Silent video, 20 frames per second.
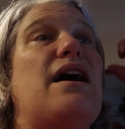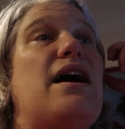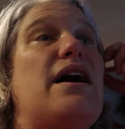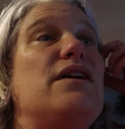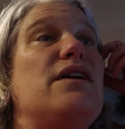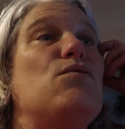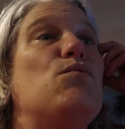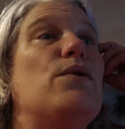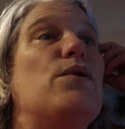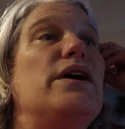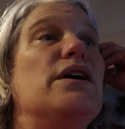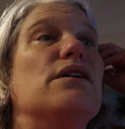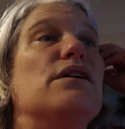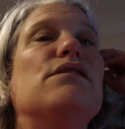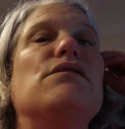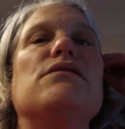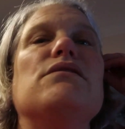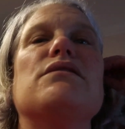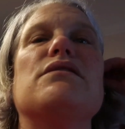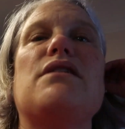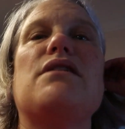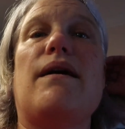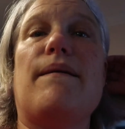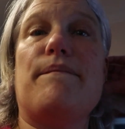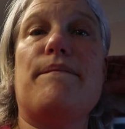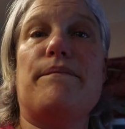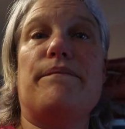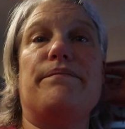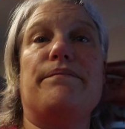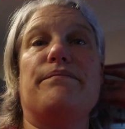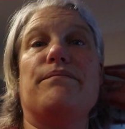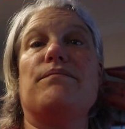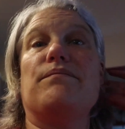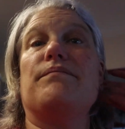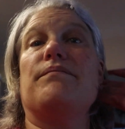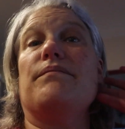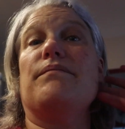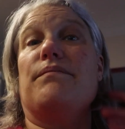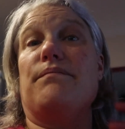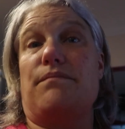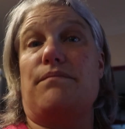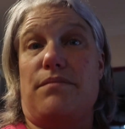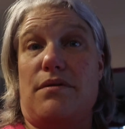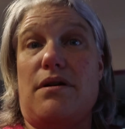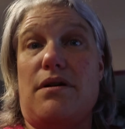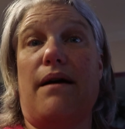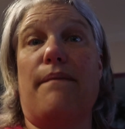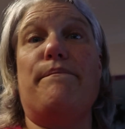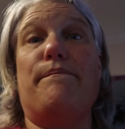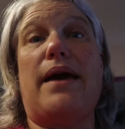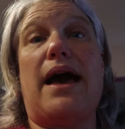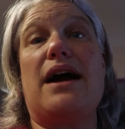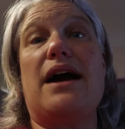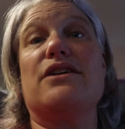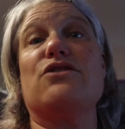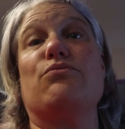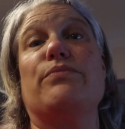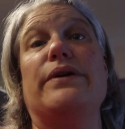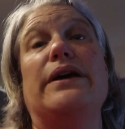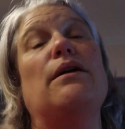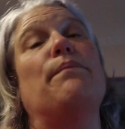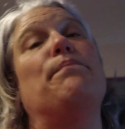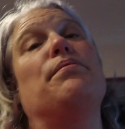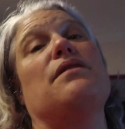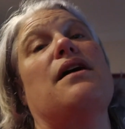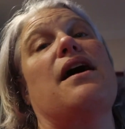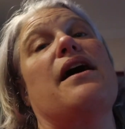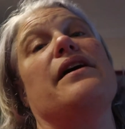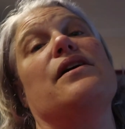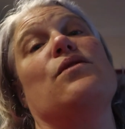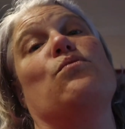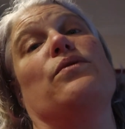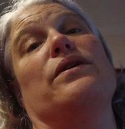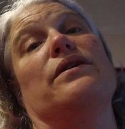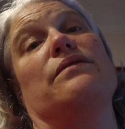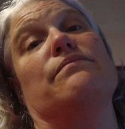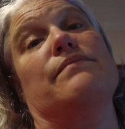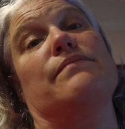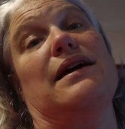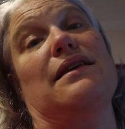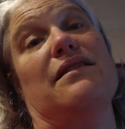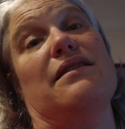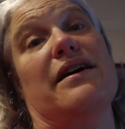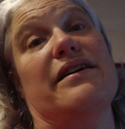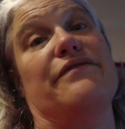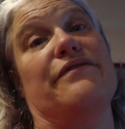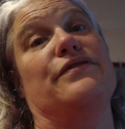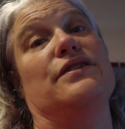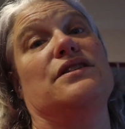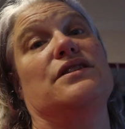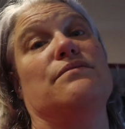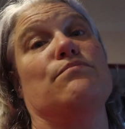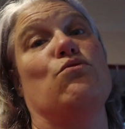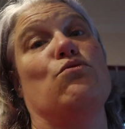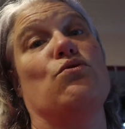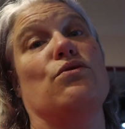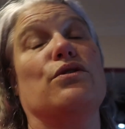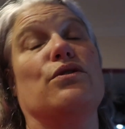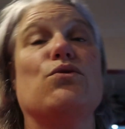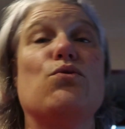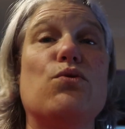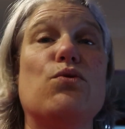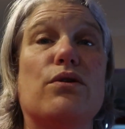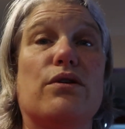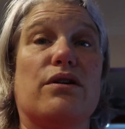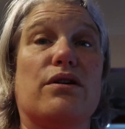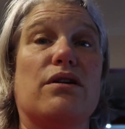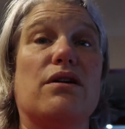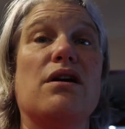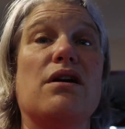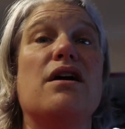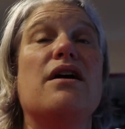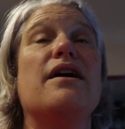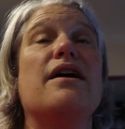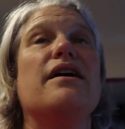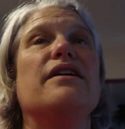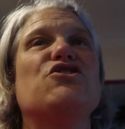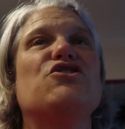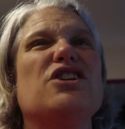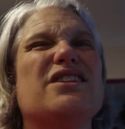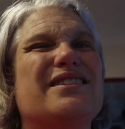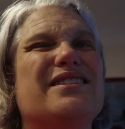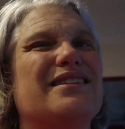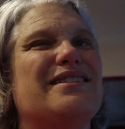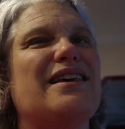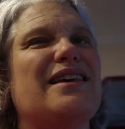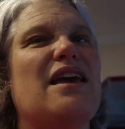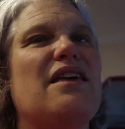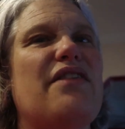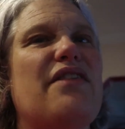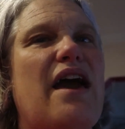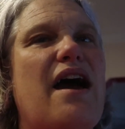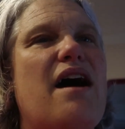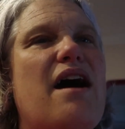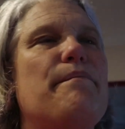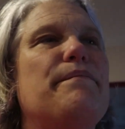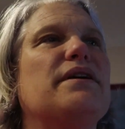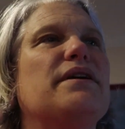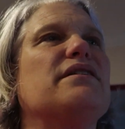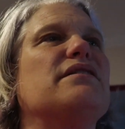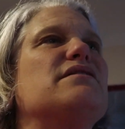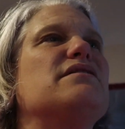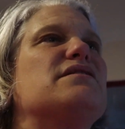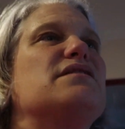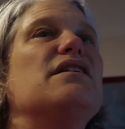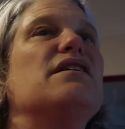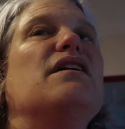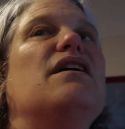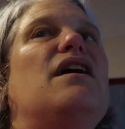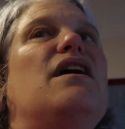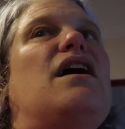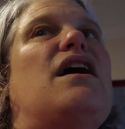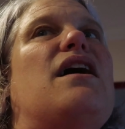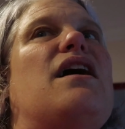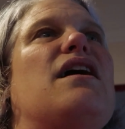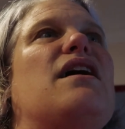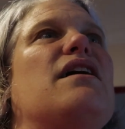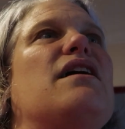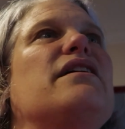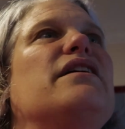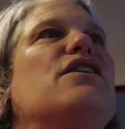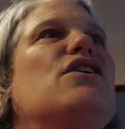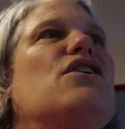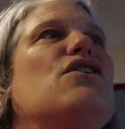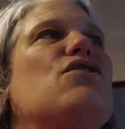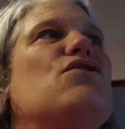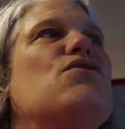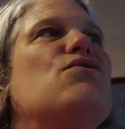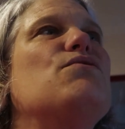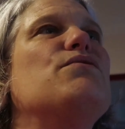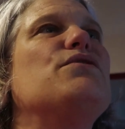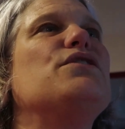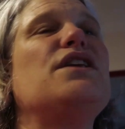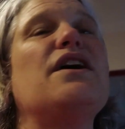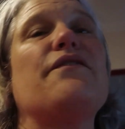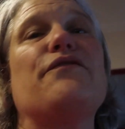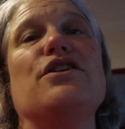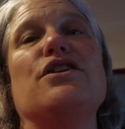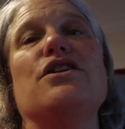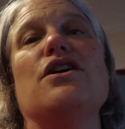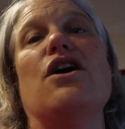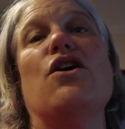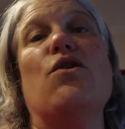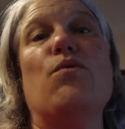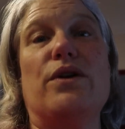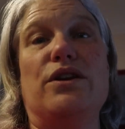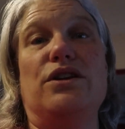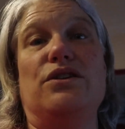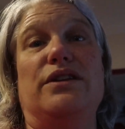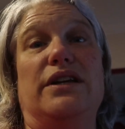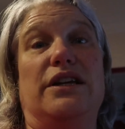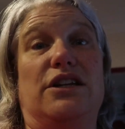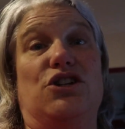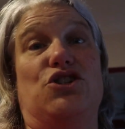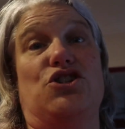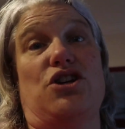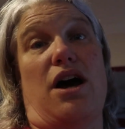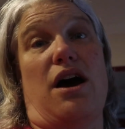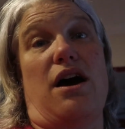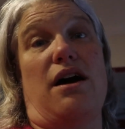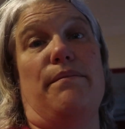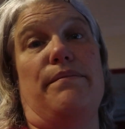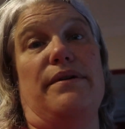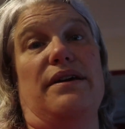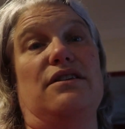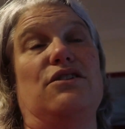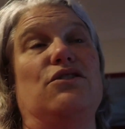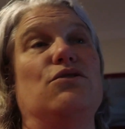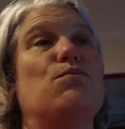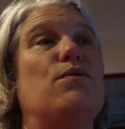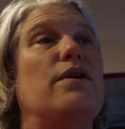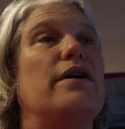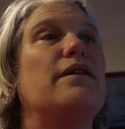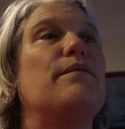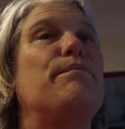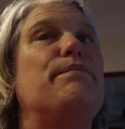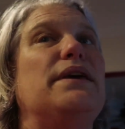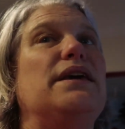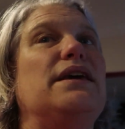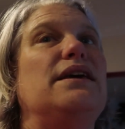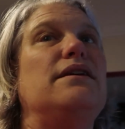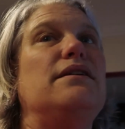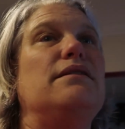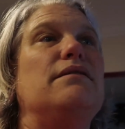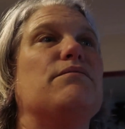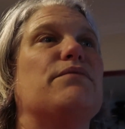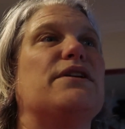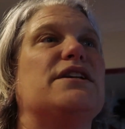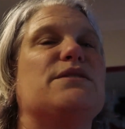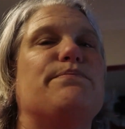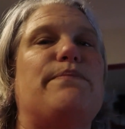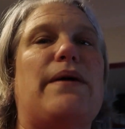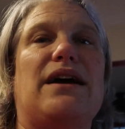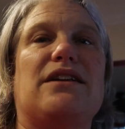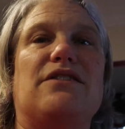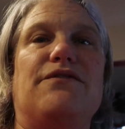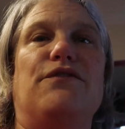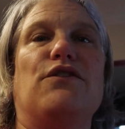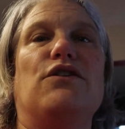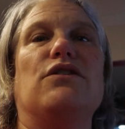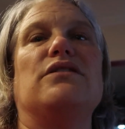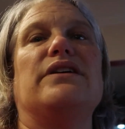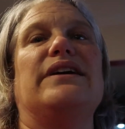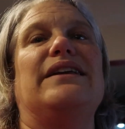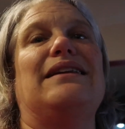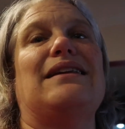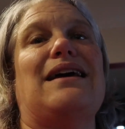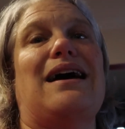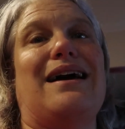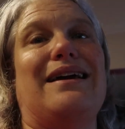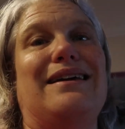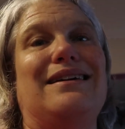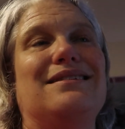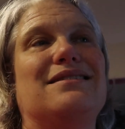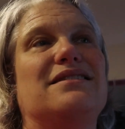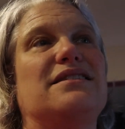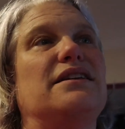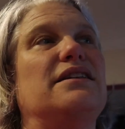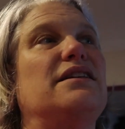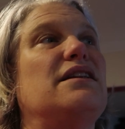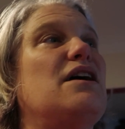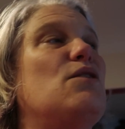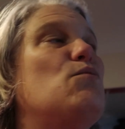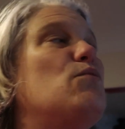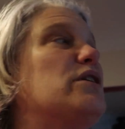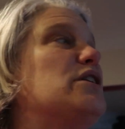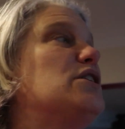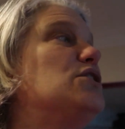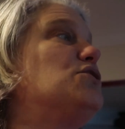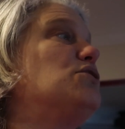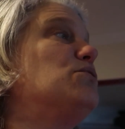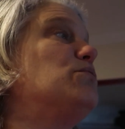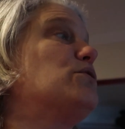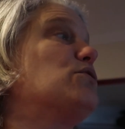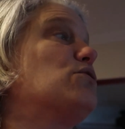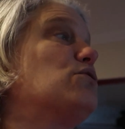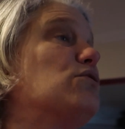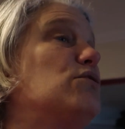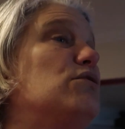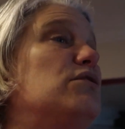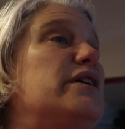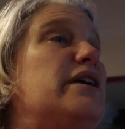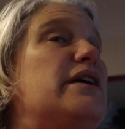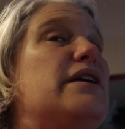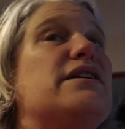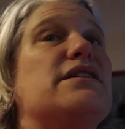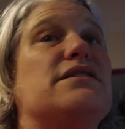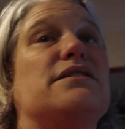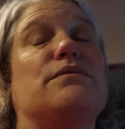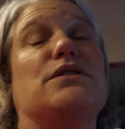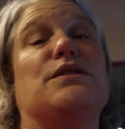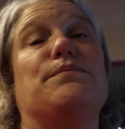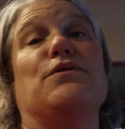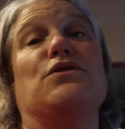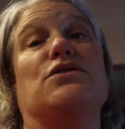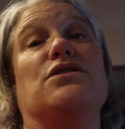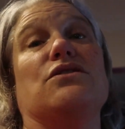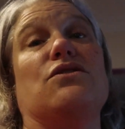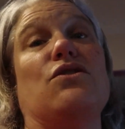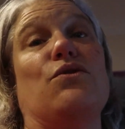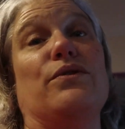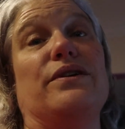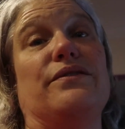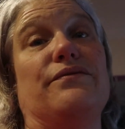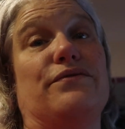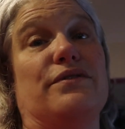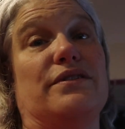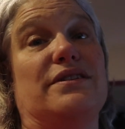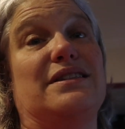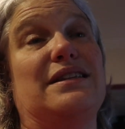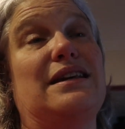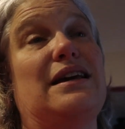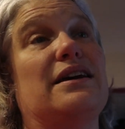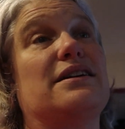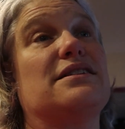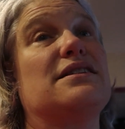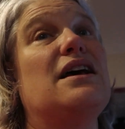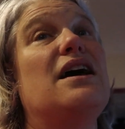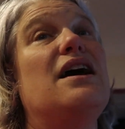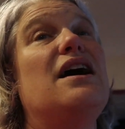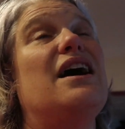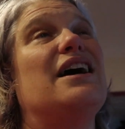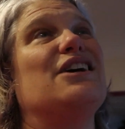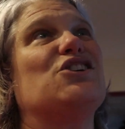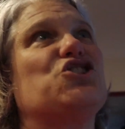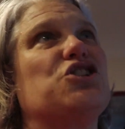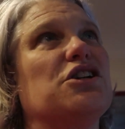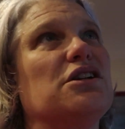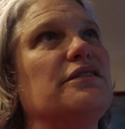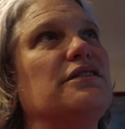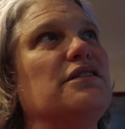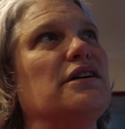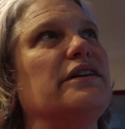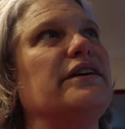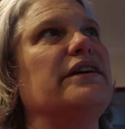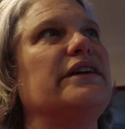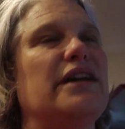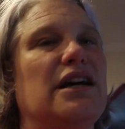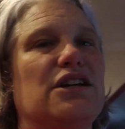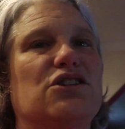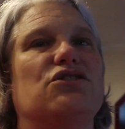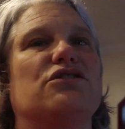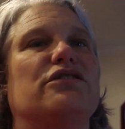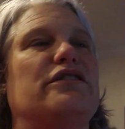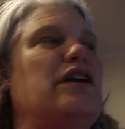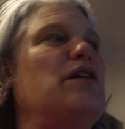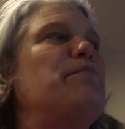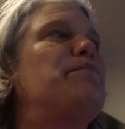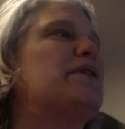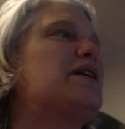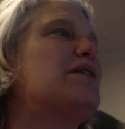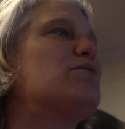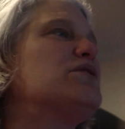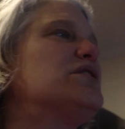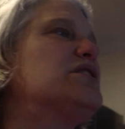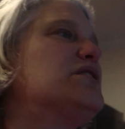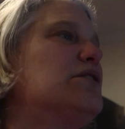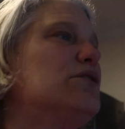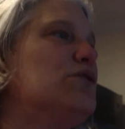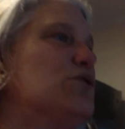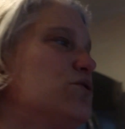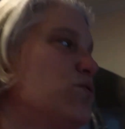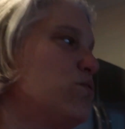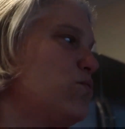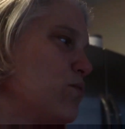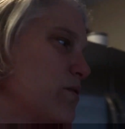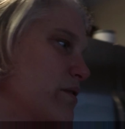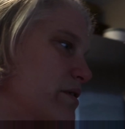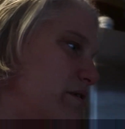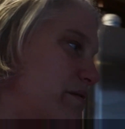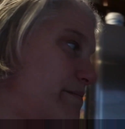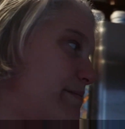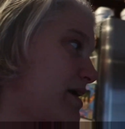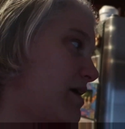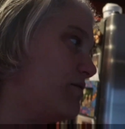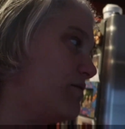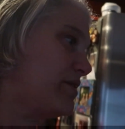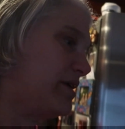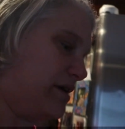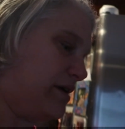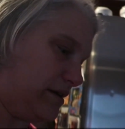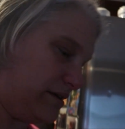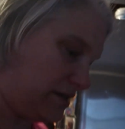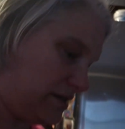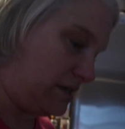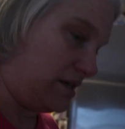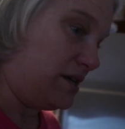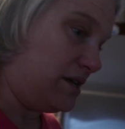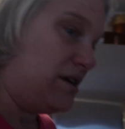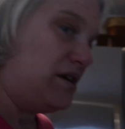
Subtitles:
I will come back and reapply when my life is more in order. Just to say that, because, you know, you never know when you need a job, and you want to be respectful and nice, and I want to do it early because I was supposed to go in for 6. I should have done it yesterday, but I was still torn about it.